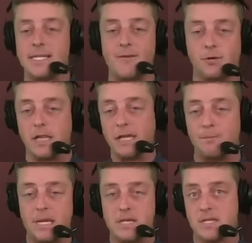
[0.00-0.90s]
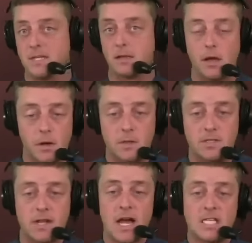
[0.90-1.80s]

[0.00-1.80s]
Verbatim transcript: never really been disclosed.